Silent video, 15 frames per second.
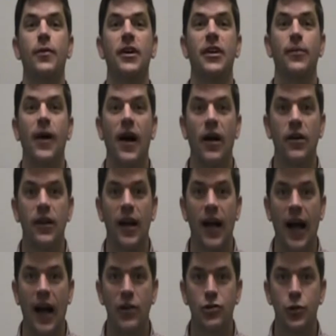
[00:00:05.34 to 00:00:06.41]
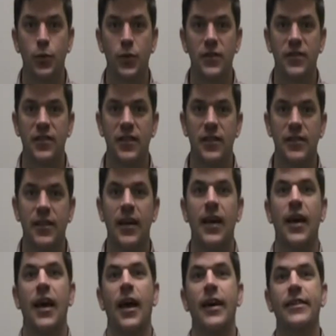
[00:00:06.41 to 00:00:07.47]
bit about how to present
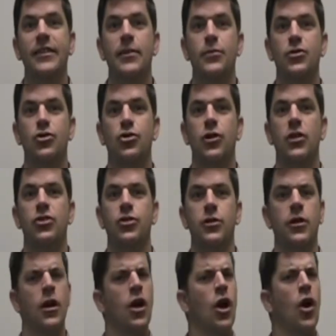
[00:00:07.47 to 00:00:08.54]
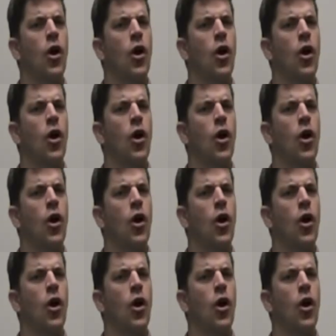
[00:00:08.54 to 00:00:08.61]
a demonstration.